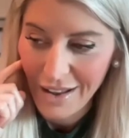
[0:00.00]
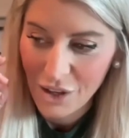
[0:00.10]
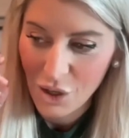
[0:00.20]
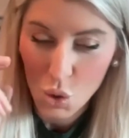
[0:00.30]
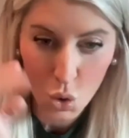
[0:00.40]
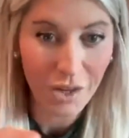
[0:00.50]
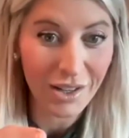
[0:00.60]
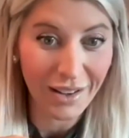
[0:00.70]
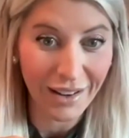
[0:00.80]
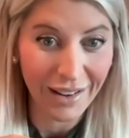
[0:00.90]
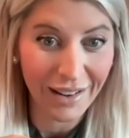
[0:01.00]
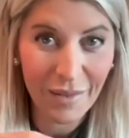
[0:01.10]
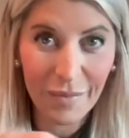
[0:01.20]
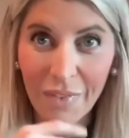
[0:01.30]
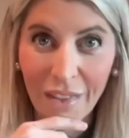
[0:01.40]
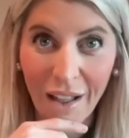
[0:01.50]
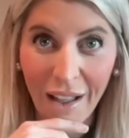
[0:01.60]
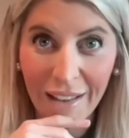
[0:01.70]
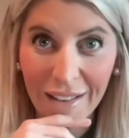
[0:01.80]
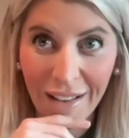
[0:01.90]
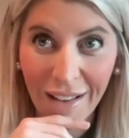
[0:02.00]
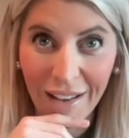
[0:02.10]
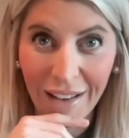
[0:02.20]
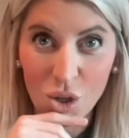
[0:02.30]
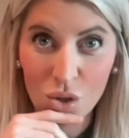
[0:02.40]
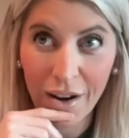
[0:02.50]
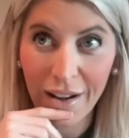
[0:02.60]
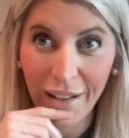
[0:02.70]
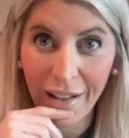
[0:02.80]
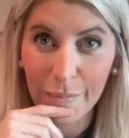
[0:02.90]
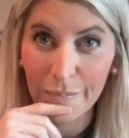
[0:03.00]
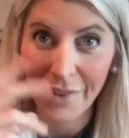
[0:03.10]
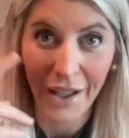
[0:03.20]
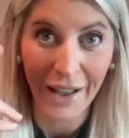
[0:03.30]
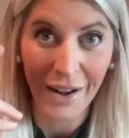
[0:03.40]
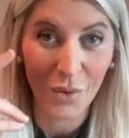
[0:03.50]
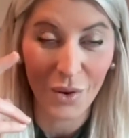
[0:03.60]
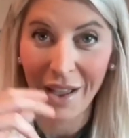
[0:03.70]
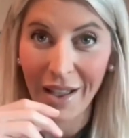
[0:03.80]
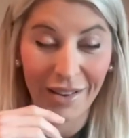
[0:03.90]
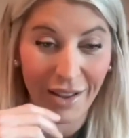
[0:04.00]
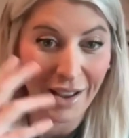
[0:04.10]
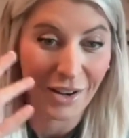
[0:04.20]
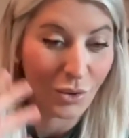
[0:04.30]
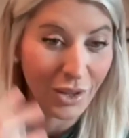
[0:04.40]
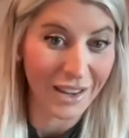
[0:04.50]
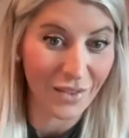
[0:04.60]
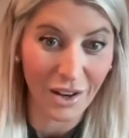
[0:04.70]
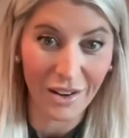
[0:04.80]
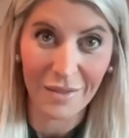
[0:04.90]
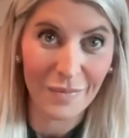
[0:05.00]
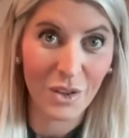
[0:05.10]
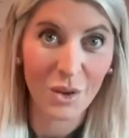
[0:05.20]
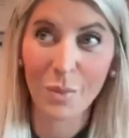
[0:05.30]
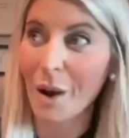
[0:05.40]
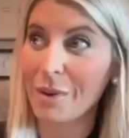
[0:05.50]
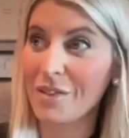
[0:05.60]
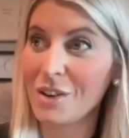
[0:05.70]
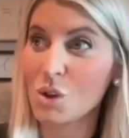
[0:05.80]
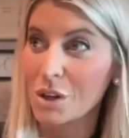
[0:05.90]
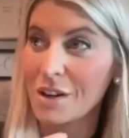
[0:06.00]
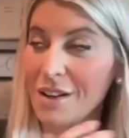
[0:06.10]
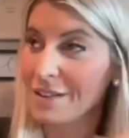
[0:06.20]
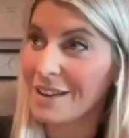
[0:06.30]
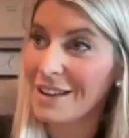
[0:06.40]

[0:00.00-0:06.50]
you treated it like a straight up, I don't like even, probably even treated it,